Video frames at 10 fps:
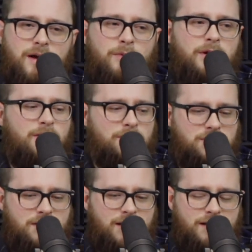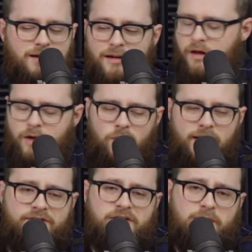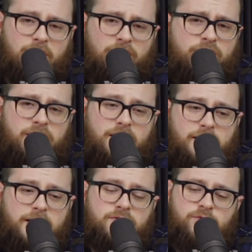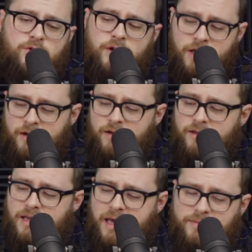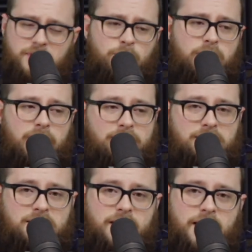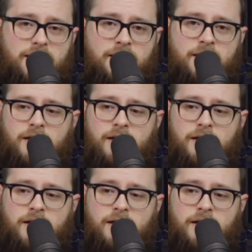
I want to know what you think. And we'll have some affiliate links for the games that were announced today